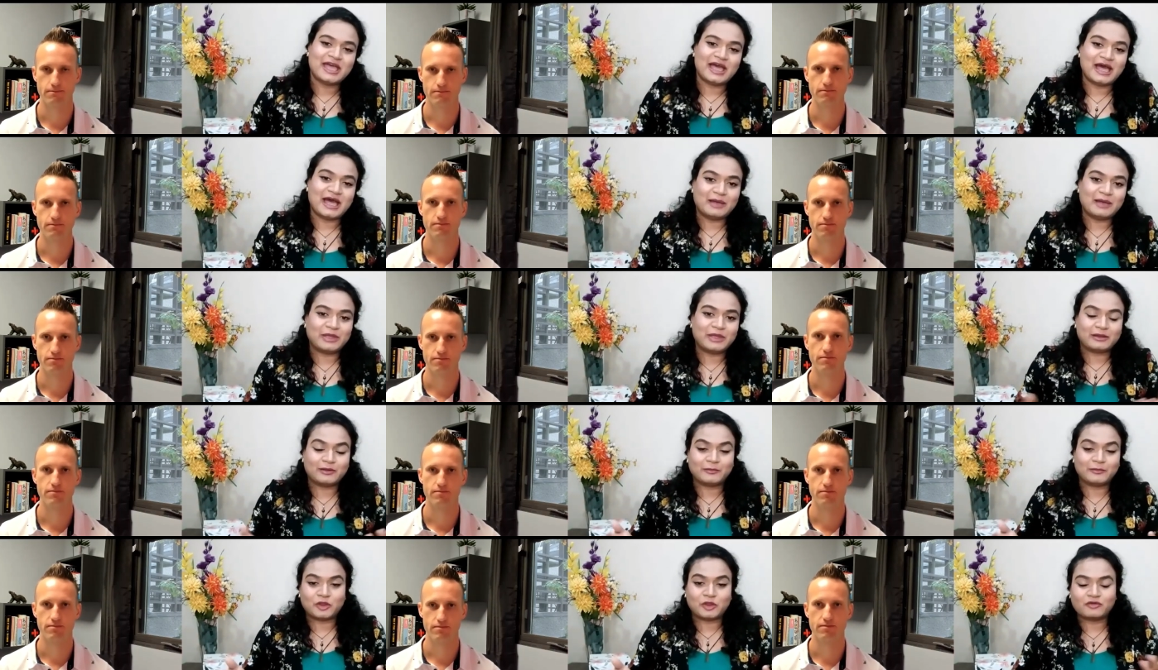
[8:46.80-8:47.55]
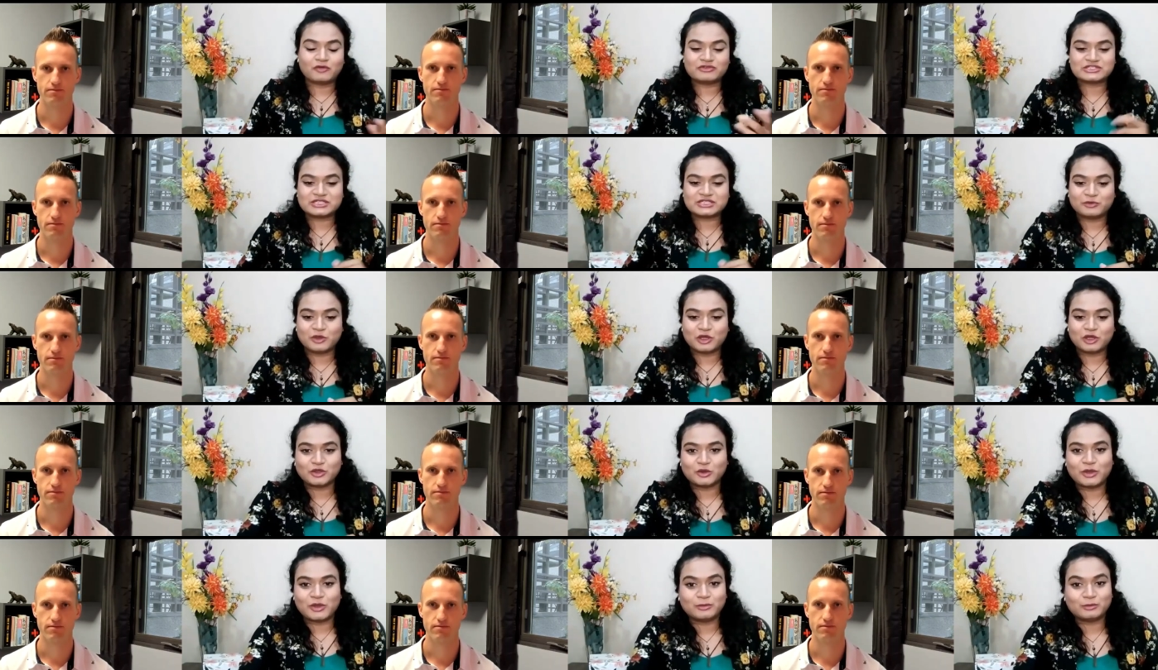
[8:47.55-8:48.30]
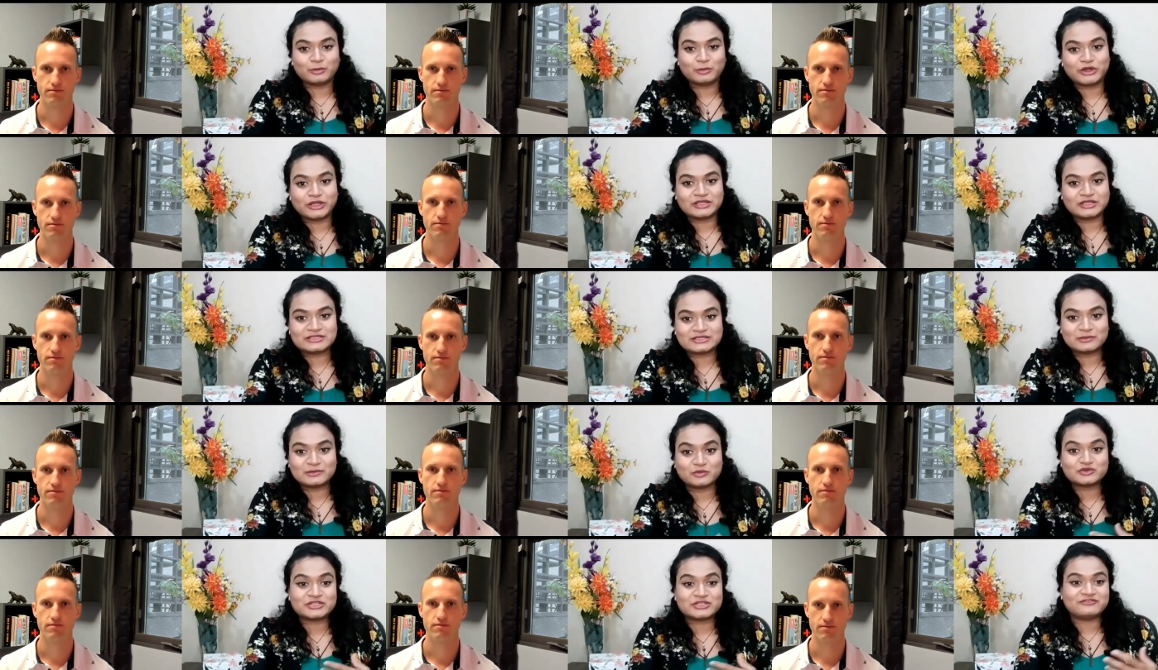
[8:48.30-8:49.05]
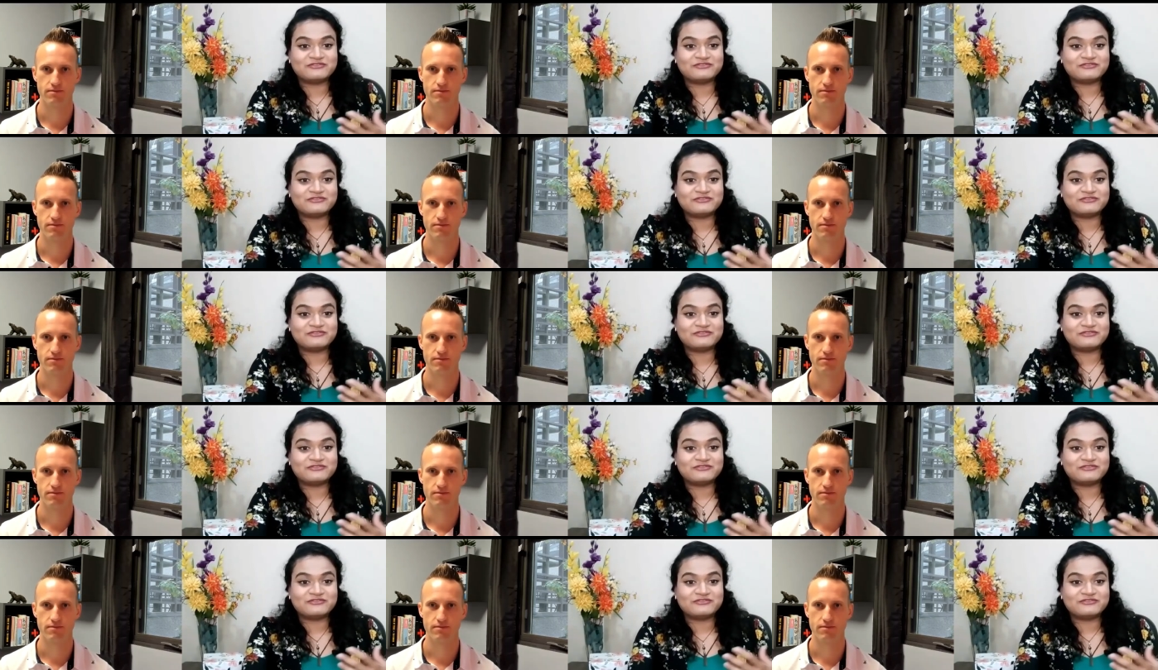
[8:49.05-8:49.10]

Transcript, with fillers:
Speaker 1: Um, and um, obviously we all know Alberta is the most